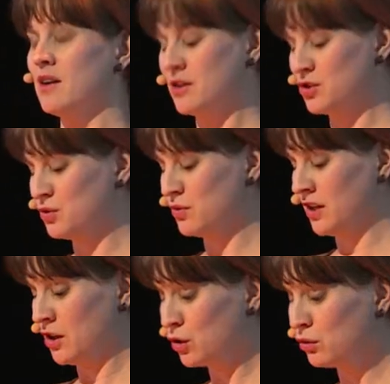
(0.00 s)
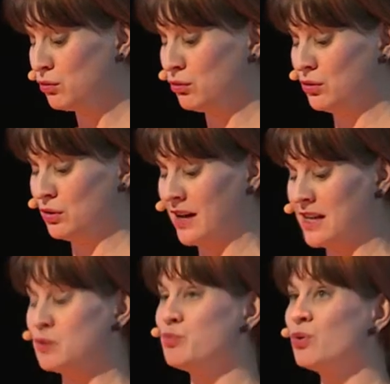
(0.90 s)
are to include
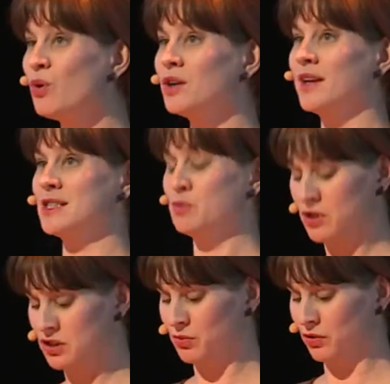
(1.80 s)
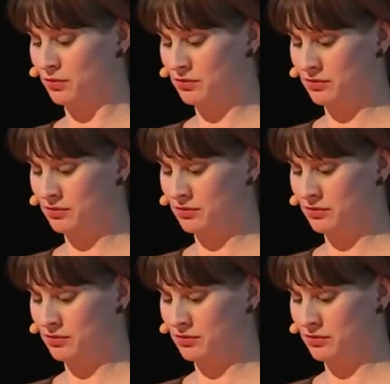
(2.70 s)
as broad as possible,